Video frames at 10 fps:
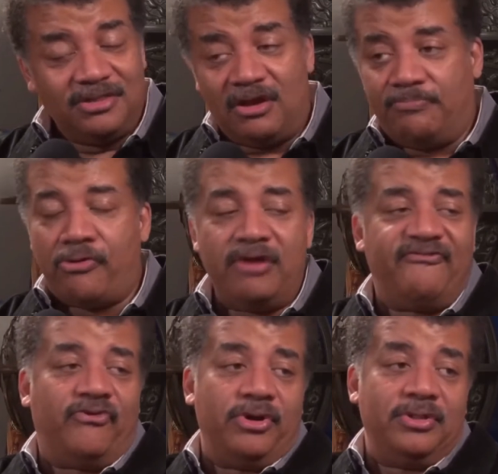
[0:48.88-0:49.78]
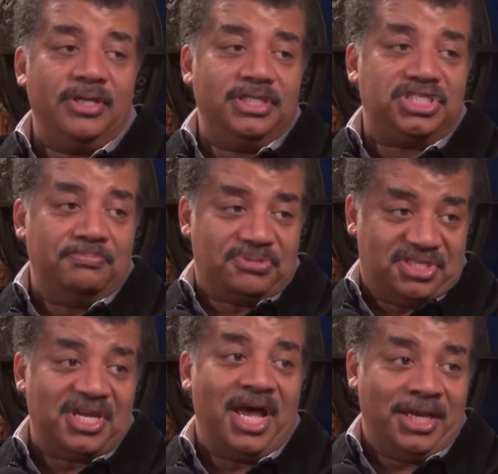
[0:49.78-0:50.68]
that are brought forward in the chimp
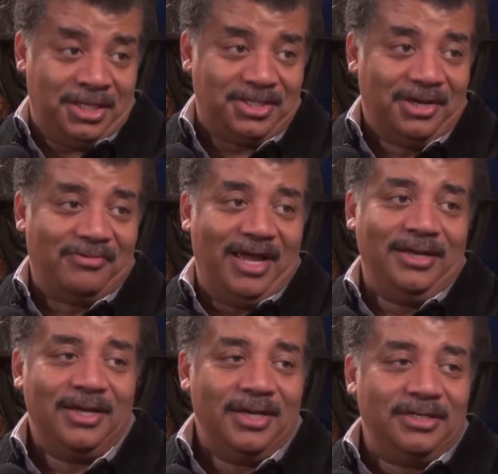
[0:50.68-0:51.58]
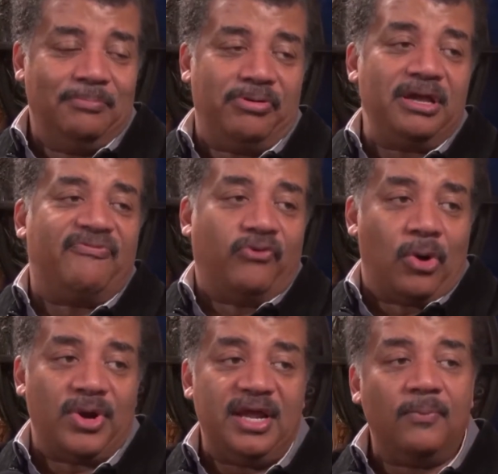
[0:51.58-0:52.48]
societies, right? You bring them
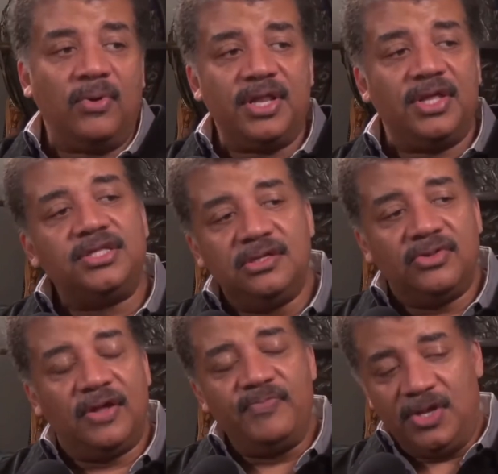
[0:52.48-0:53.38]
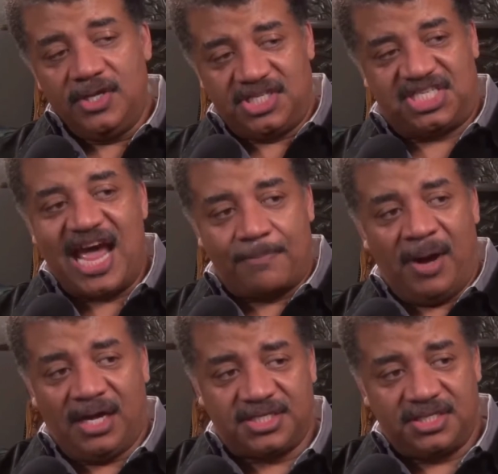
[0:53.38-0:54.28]
forward, and what do? They'll stack
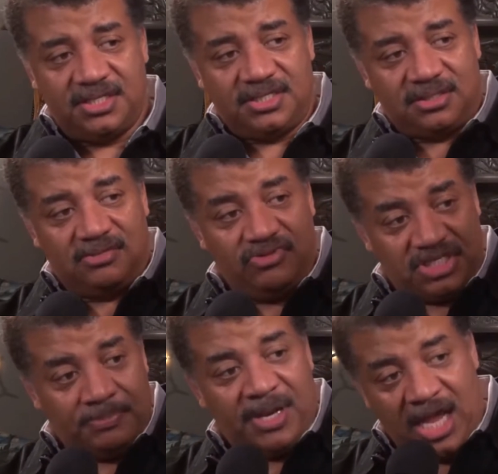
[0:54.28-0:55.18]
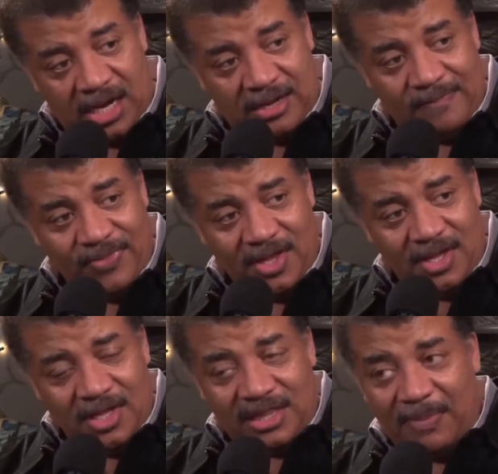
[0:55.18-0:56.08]
boxes to reach a banana. Mm-hmm.
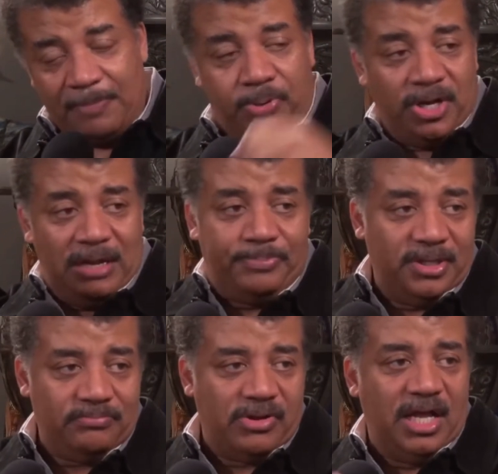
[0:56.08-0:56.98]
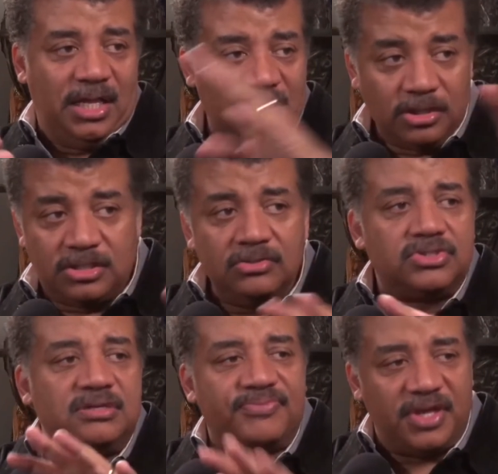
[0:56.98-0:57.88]
They might put up an umbrella. They'll do
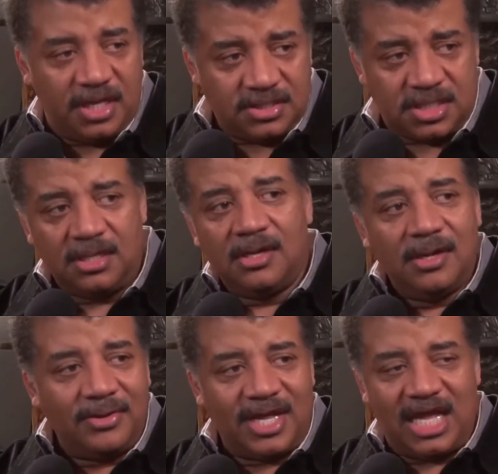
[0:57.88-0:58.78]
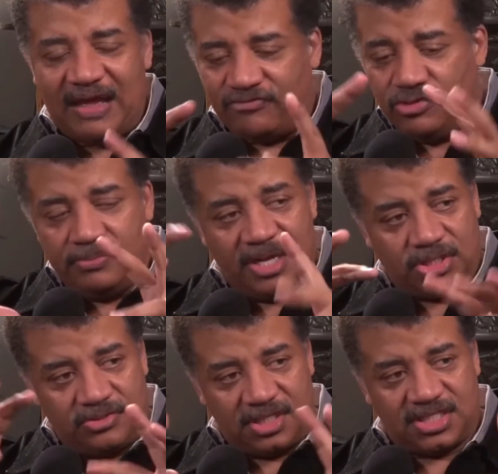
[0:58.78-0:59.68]
some things, okay, have
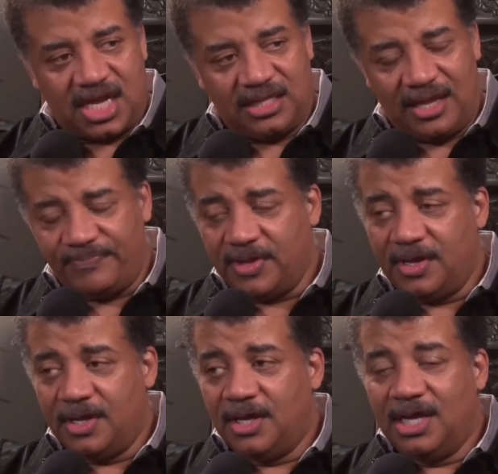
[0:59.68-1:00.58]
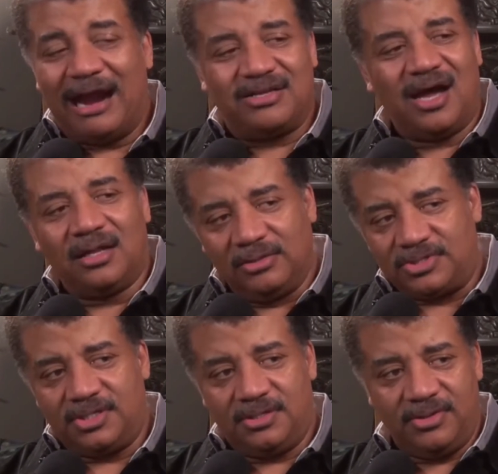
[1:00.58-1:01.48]
rudimentary sign language. Our toddlers
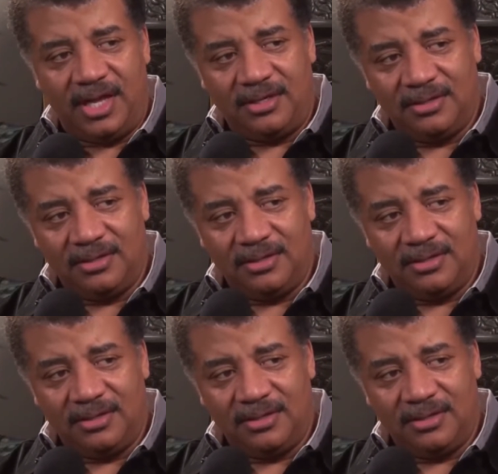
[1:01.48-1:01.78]
can do that.